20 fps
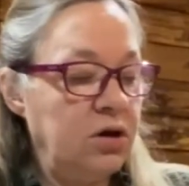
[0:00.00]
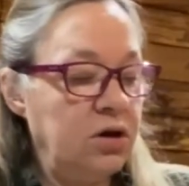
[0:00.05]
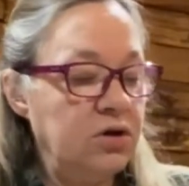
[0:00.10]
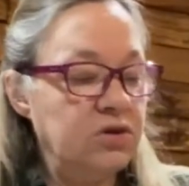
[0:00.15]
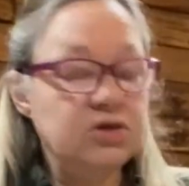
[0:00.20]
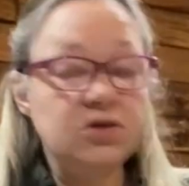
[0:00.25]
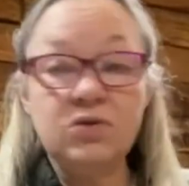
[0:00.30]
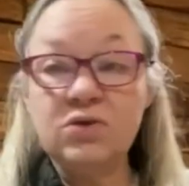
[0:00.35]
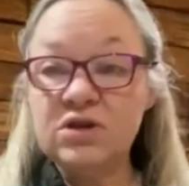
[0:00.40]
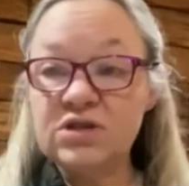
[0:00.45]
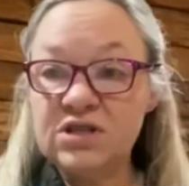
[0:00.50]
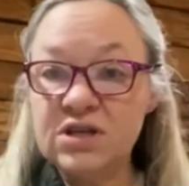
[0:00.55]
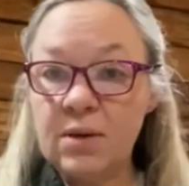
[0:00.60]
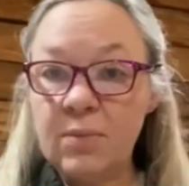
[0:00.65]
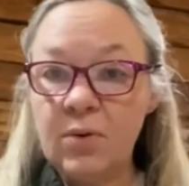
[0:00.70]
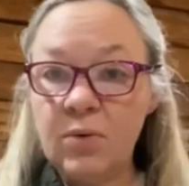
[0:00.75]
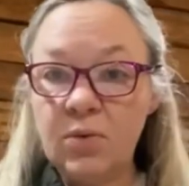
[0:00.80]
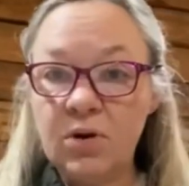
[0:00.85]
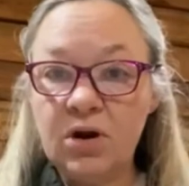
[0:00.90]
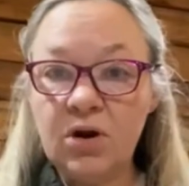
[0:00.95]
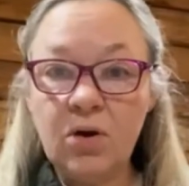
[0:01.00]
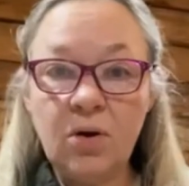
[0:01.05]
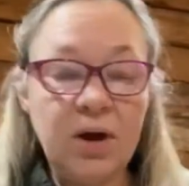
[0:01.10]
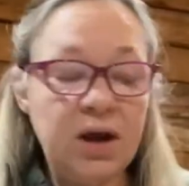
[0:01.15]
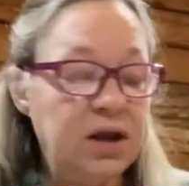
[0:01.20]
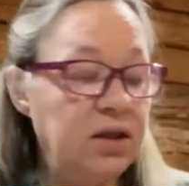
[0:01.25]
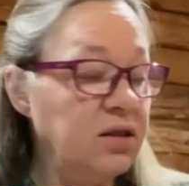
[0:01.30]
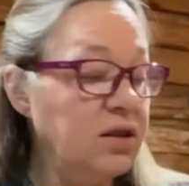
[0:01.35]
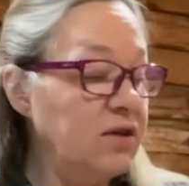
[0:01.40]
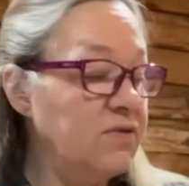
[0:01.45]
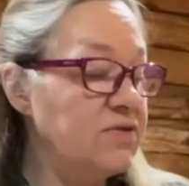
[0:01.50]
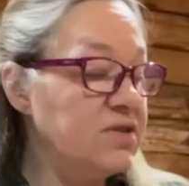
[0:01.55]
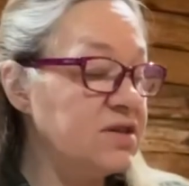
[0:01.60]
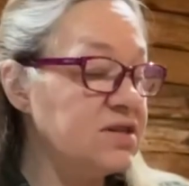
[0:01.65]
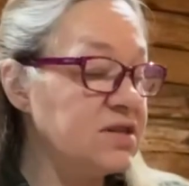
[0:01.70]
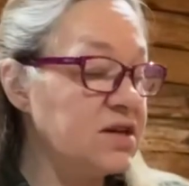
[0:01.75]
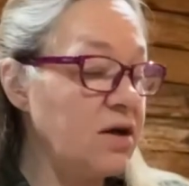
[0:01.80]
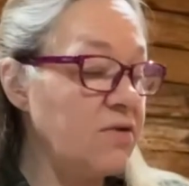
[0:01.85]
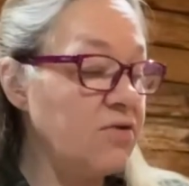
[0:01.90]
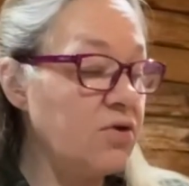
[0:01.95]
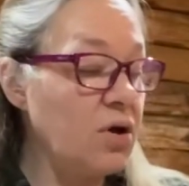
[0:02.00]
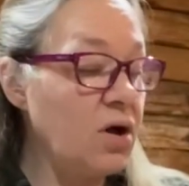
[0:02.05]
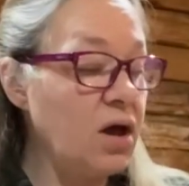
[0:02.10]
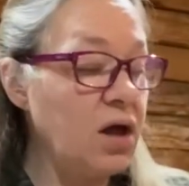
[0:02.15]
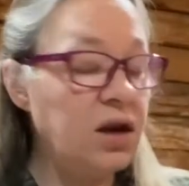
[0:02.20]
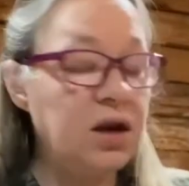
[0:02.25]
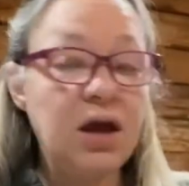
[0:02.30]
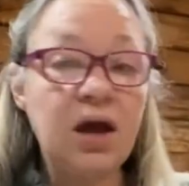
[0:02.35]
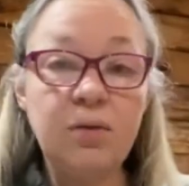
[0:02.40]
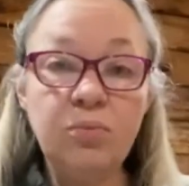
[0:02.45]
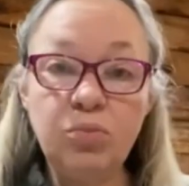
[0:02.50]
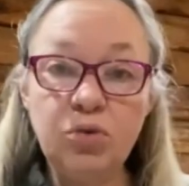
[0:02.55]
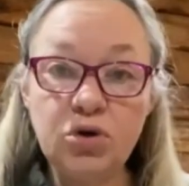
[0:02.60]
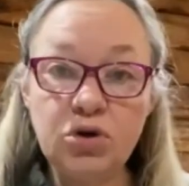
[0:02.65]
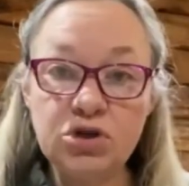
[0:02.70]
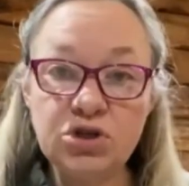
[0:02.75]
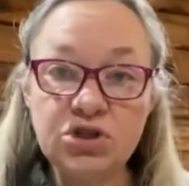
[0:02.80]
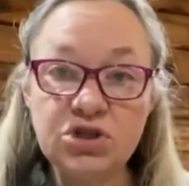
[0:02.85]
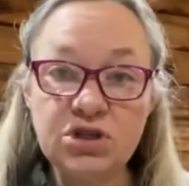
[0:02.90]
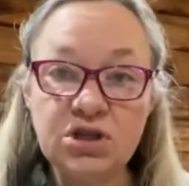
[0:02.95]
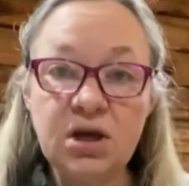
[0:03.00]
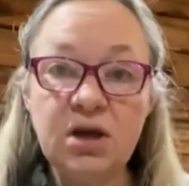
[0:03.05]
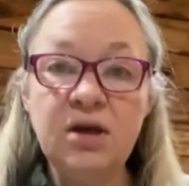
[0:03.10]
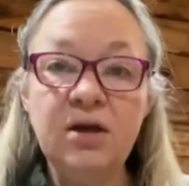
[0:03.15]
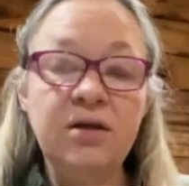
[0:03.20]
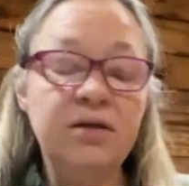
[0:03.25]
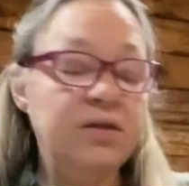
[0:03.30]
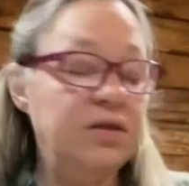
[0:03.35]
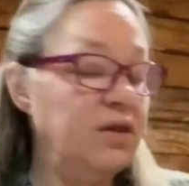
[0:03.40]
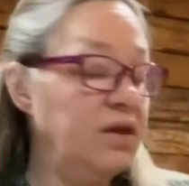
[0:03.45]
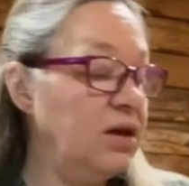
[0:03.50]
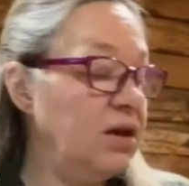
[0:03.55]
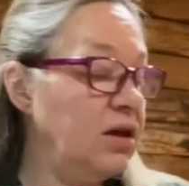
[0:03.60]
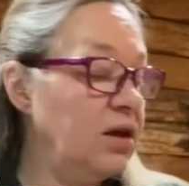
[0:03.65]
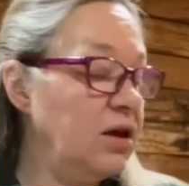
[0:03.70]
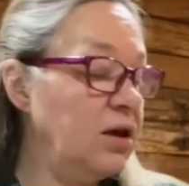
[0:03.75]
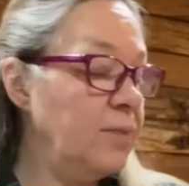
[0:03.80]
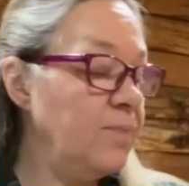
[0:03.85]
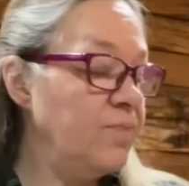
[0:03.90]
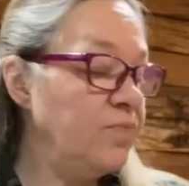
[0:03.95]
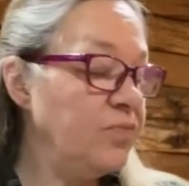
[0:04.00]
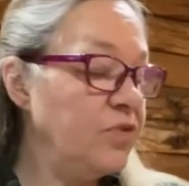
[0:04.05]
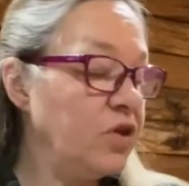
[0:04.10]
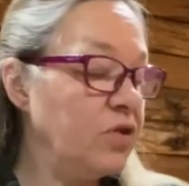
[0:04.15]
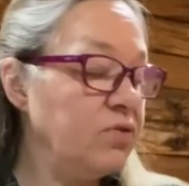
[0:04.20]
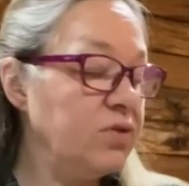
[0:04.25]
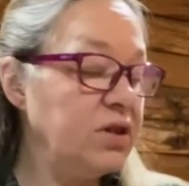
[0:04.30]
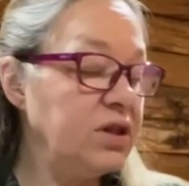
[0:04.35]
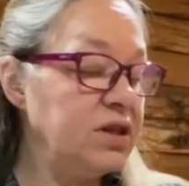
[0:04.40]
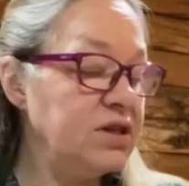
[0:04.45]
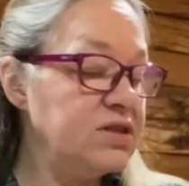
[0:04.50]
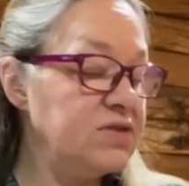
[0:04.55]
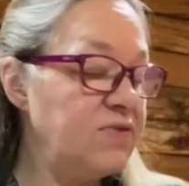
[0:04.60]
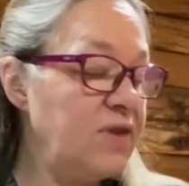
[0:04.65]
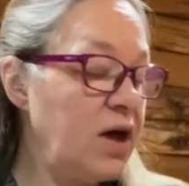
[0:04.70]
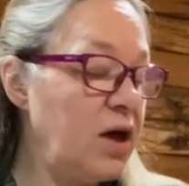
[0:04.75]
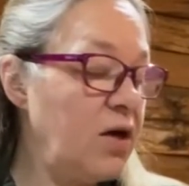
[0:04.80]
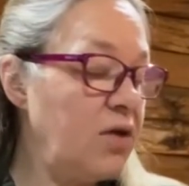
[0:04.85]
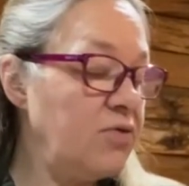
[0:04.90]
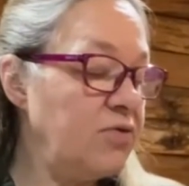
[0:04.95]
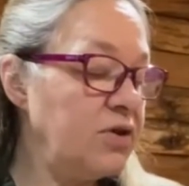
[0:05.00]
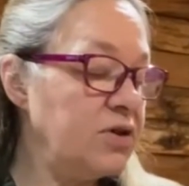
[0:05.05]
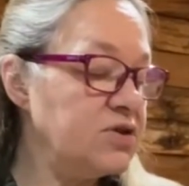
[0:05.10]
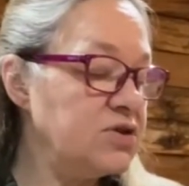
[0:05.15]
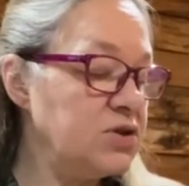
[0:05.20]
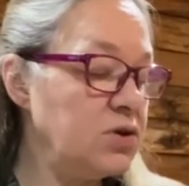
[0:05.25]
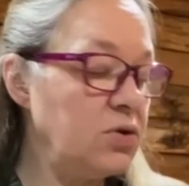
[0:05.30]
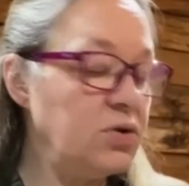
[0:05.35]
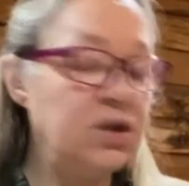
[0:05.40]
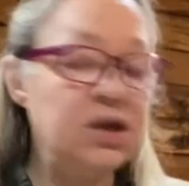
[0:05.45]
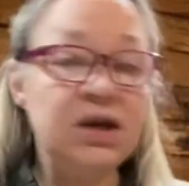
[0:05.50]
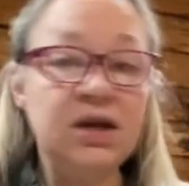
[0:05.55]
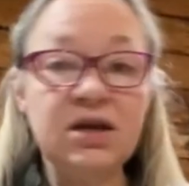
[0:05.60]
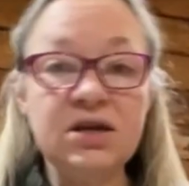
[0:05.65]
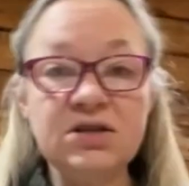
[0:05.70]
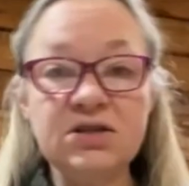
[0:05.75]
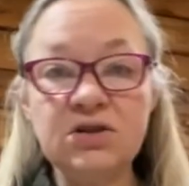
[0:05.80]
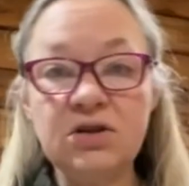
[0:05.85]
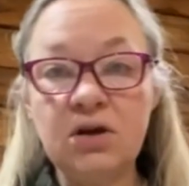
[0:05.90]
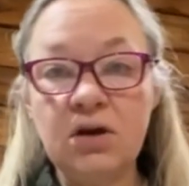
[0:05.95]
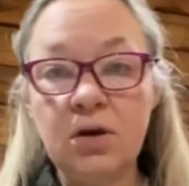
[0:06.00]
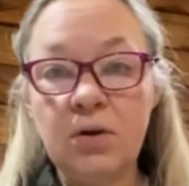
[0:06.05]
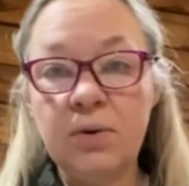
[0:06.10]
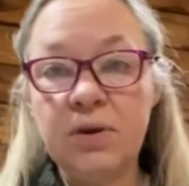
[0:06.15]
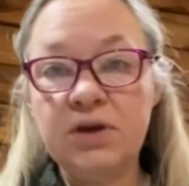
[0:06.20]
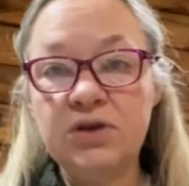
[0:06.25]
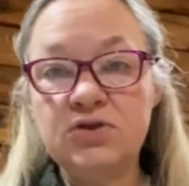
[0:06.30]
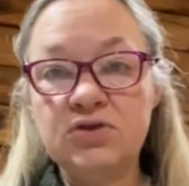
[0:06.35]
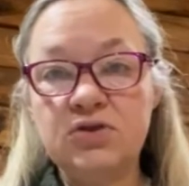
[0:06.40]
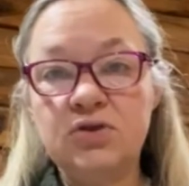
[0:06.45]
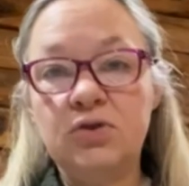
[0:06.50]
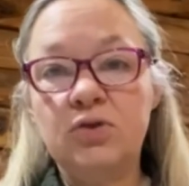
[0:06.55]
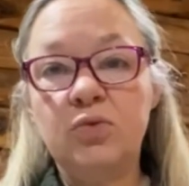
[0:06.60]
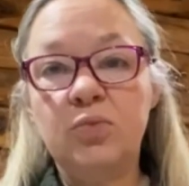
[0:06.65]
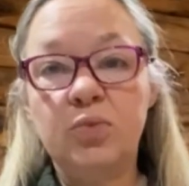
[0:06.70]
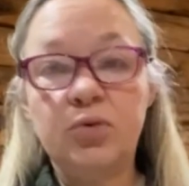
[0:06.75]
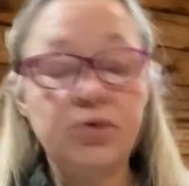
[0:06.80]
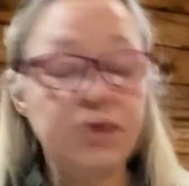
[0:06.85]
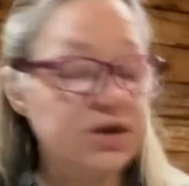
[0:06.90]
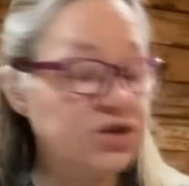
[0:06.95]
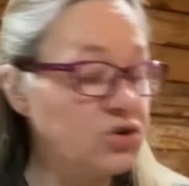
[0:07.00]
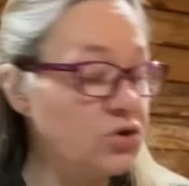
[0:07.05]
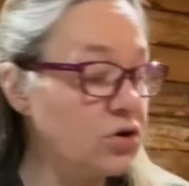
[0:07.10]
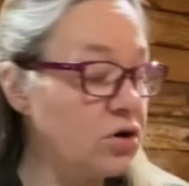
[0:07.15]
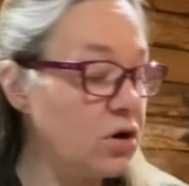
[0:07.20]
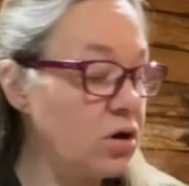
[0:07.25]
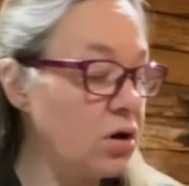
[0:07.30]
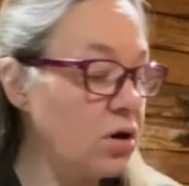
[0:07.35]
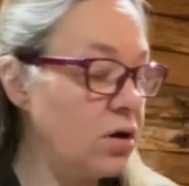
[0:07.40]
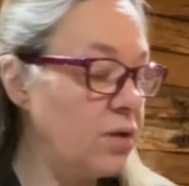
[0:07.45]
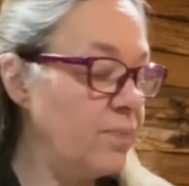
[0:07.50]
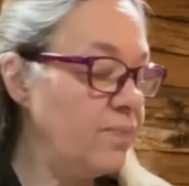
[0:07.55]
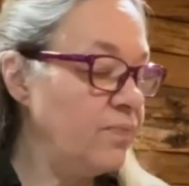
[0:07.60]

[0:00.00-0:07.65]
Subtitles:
So this time I'm gonna go ahead and leave this cover on. I pushed the release valve so that it isn't going to pressure cook.